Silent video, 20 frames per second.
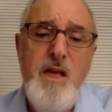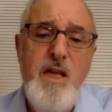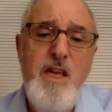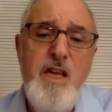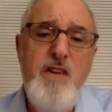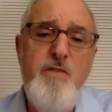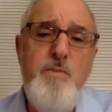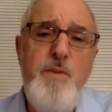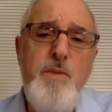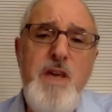
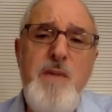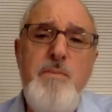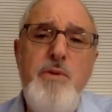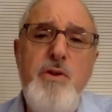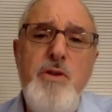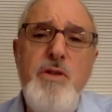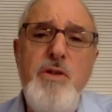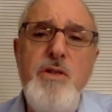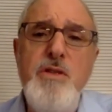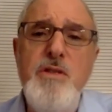If
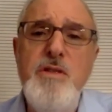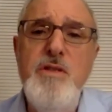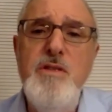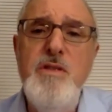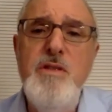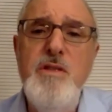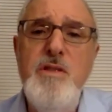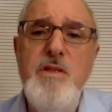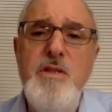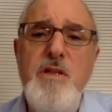people
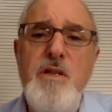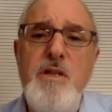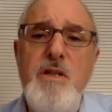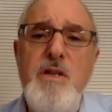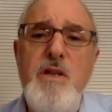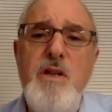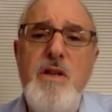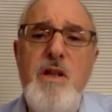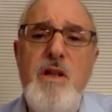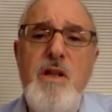
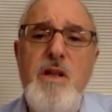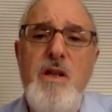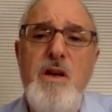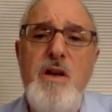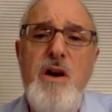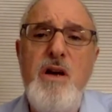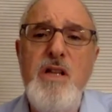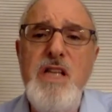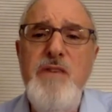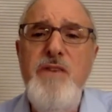
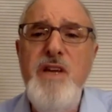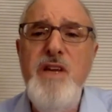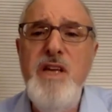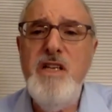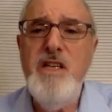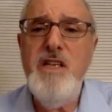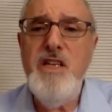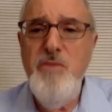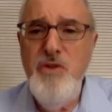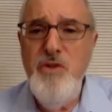are living in a
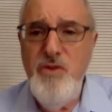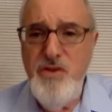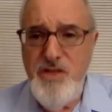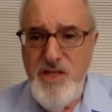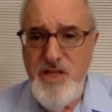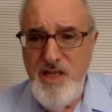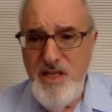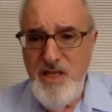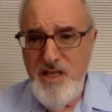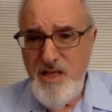
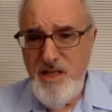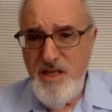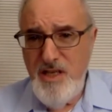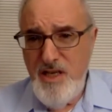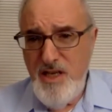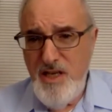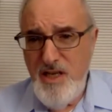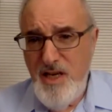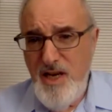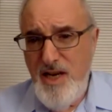community
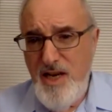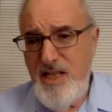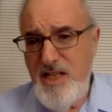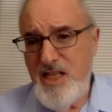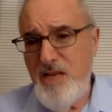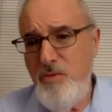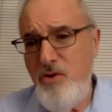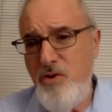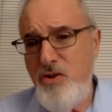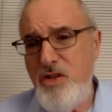and the
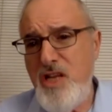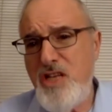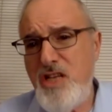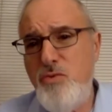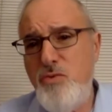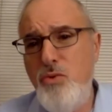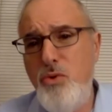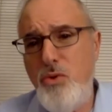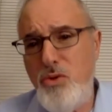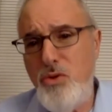community has
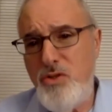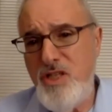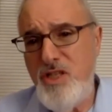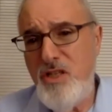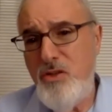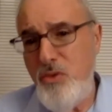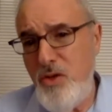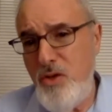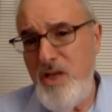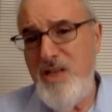rules,
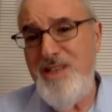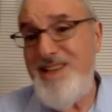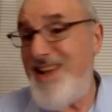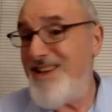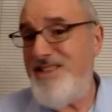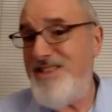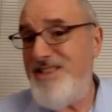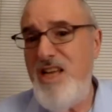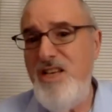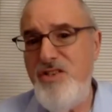including
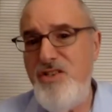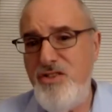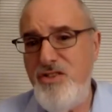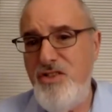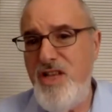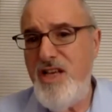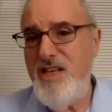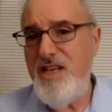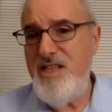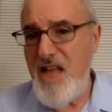taxation,
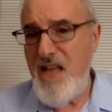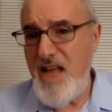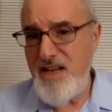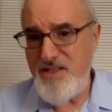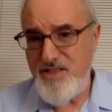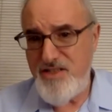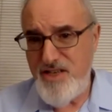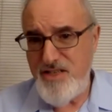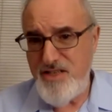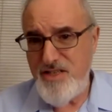they could
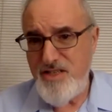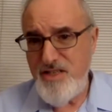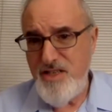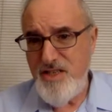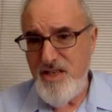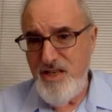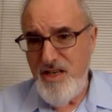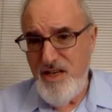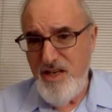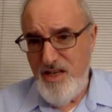tax us,
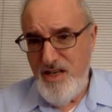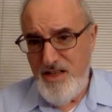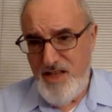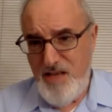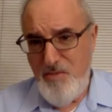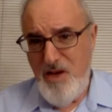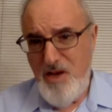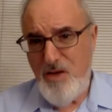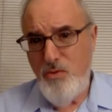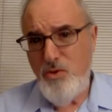they
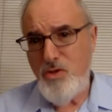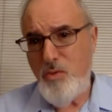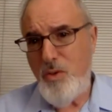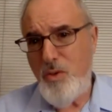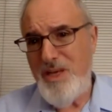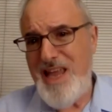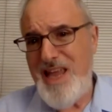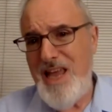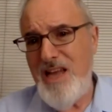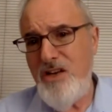make rules that we
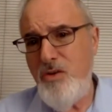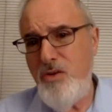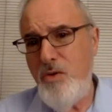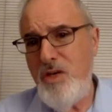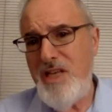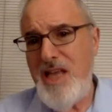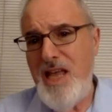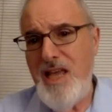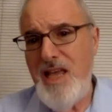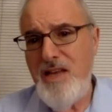can do
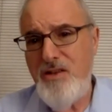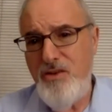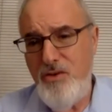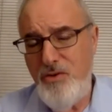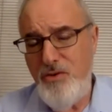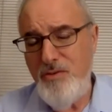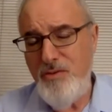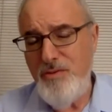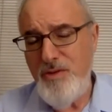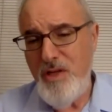and can't
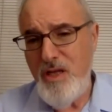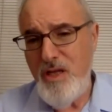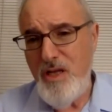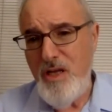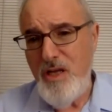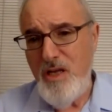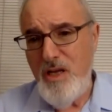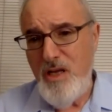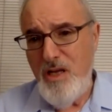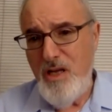do.
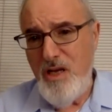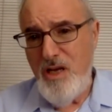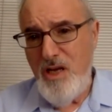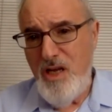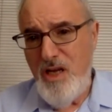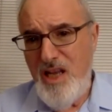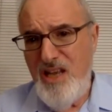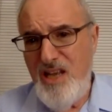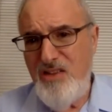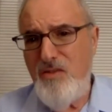
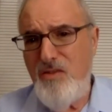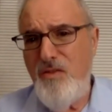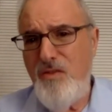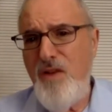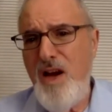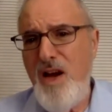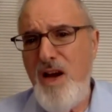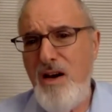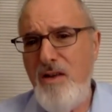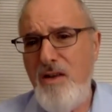Is it
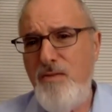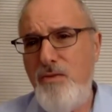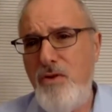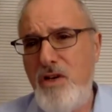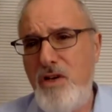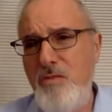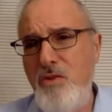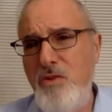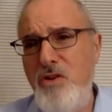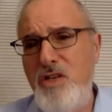fair for a
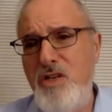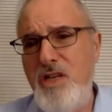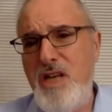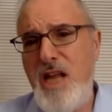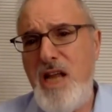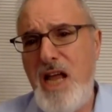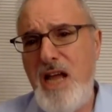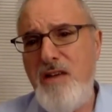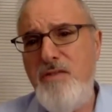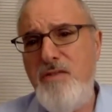community to
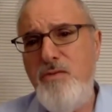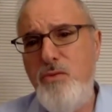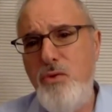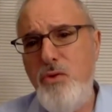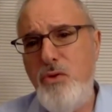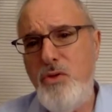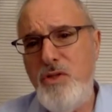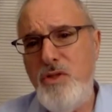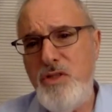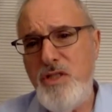have
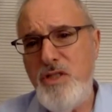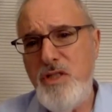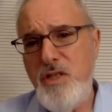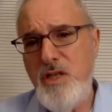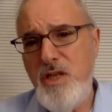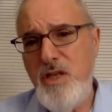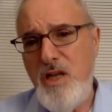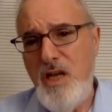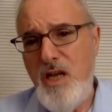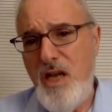rules
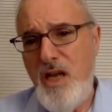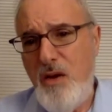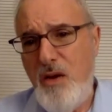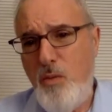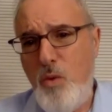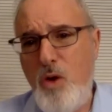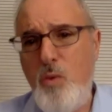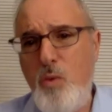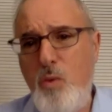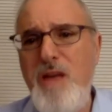
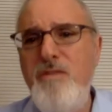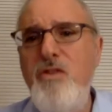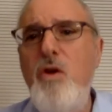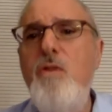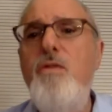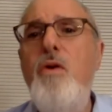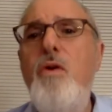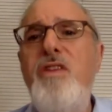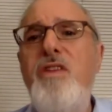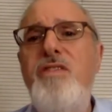where we have no
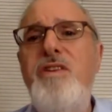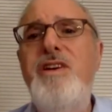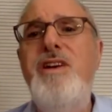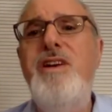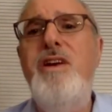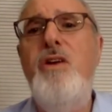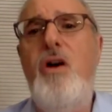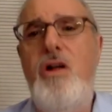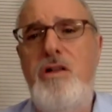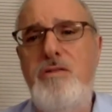voice in it
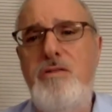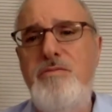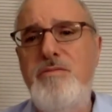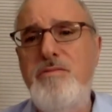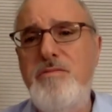at all?